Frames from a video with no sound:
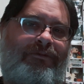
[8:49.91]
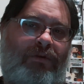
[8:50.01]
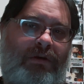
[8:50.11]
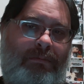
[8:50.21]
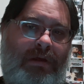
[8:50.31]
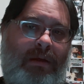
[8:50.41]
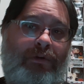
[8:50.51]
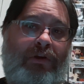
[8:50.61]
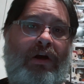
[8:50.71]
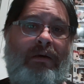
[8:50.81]
for you to be able
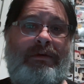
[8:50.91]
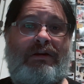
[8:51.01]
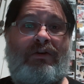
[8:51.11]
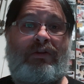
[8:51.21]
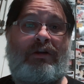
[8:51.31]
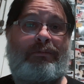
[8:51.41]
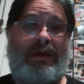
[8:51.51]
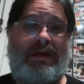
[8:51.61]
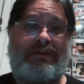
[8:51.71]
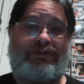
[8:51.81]
to comment on their
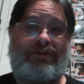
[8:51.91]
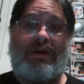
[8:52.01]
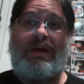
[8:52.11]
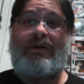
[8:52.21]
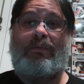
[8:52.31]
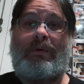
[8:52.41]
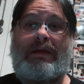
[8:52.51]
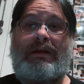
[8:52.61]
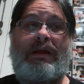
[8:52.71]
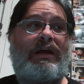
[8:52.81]
page, right?